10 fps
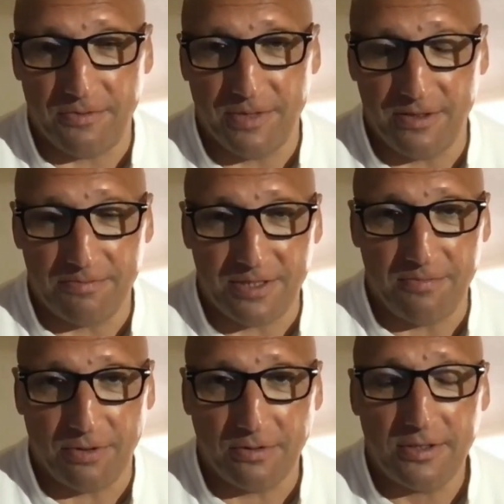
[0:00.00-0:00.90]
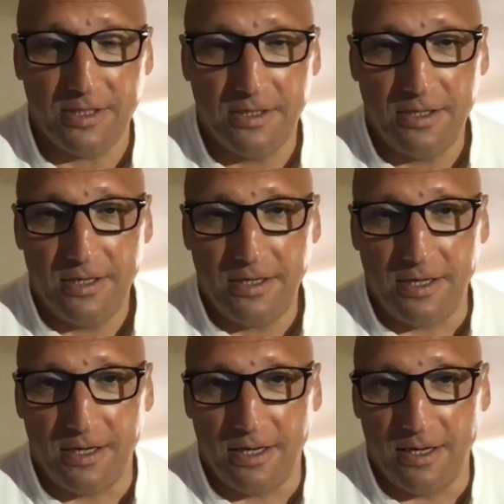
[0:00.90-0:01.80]
2 million people
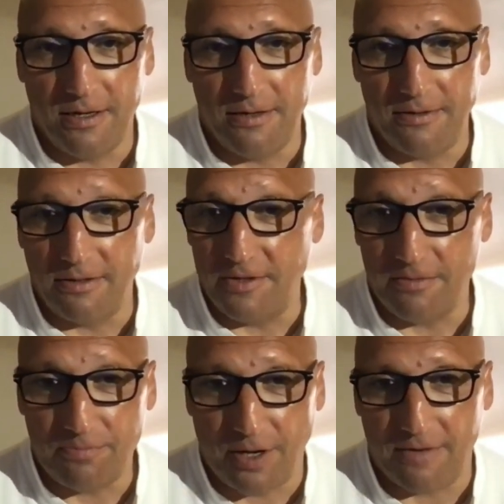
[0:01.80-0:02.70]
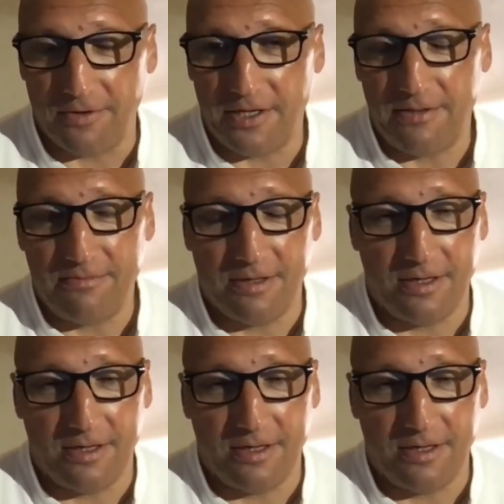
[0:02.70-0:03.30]
living in poverty.